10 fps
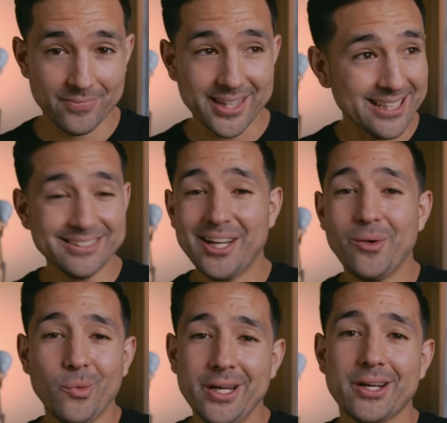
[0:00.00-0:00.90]
That's
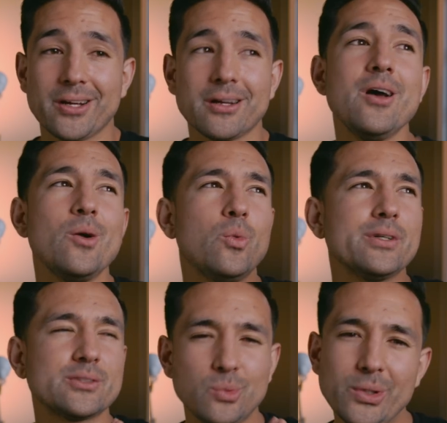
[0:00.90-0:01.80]
not weird.
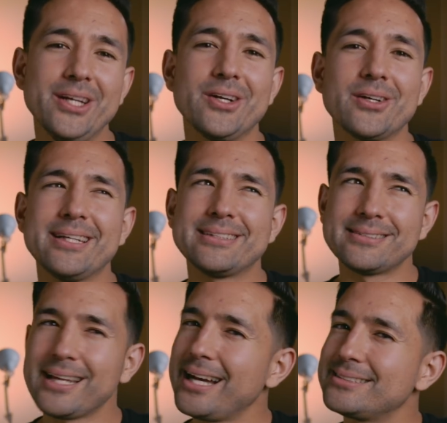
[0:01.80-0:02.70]
What's weird is
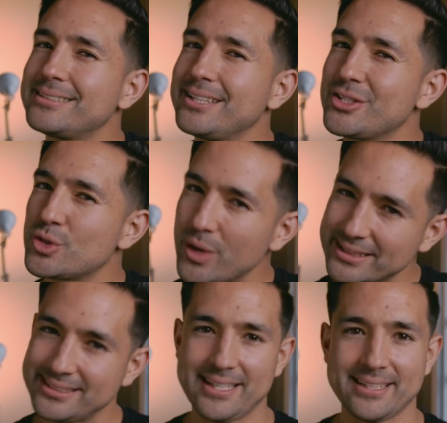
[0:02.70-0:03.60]
not addressing